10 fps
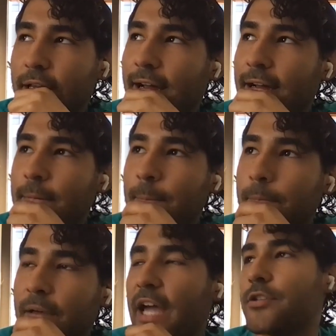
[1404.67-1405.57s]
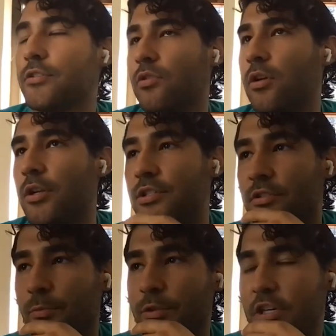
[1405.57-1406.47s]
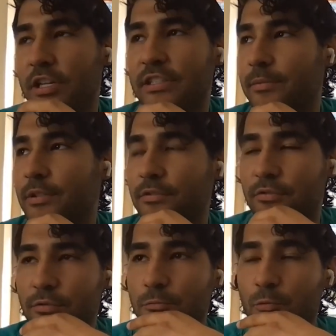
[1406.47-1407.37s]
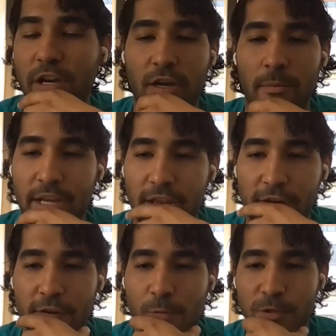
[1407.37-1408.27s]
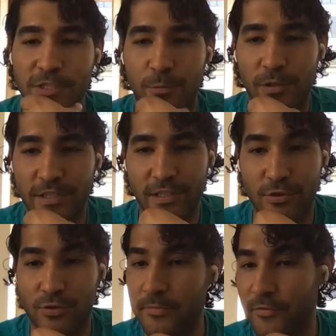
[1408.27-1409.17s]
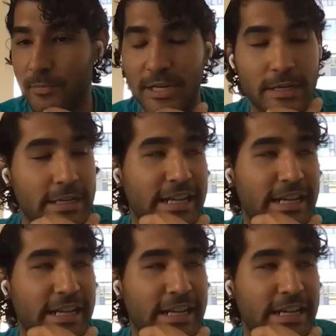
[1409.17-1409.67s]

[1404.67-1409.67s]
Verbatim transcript: um, had just launched, we got accepted into Y Combinator, which nice. was a dream for me.